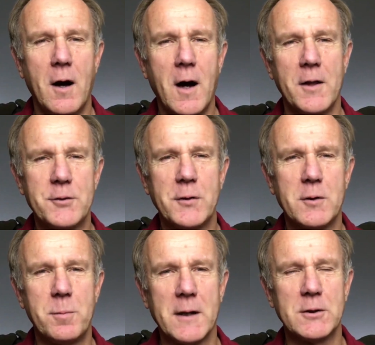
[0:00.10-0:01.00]
Hi, this video
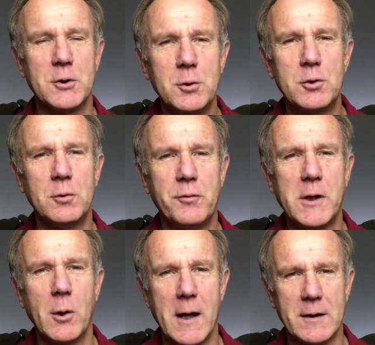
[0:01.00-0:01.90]
is about the YouTube
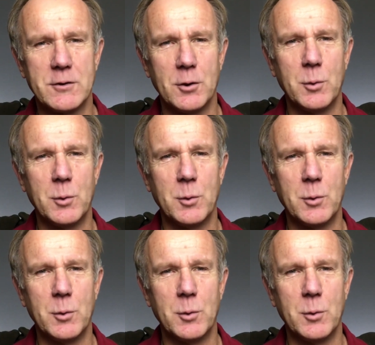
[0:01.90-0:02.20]
video editor,